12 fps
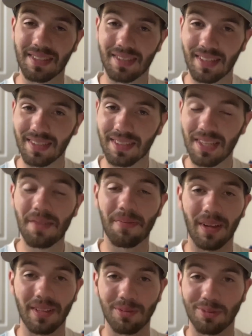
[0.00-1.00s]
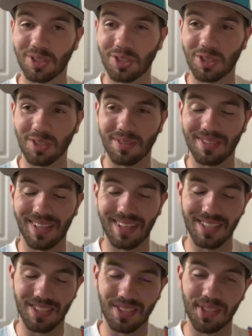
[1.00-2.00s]
his defense, which just
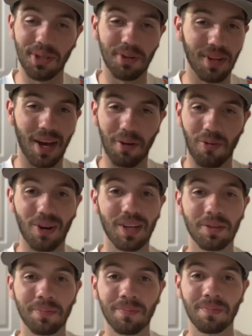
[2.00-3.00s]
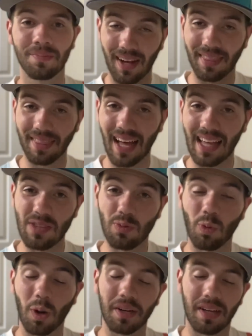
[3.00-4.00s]
is still not great. And that's
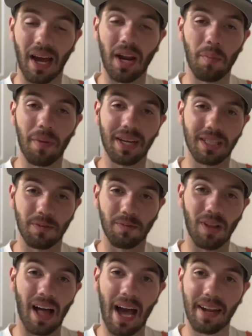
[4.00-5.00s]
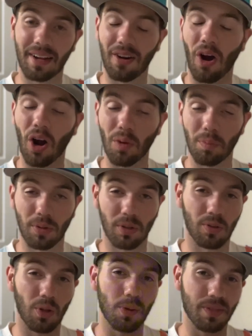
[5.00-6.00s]
what kind of makes Vlad and Harper
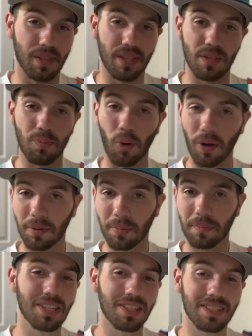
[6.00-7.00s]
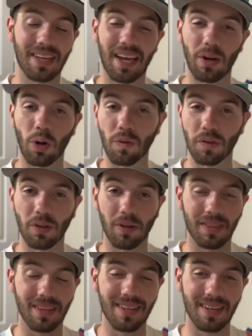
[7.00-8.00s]
close at this point. I just can't
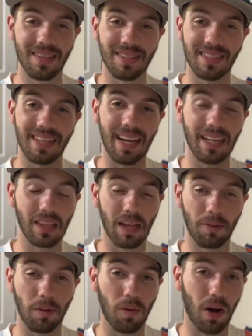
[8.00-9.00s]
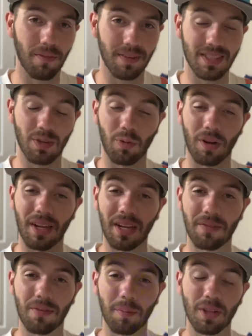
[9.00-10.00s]
overlook the insane level of offense that we're getting from a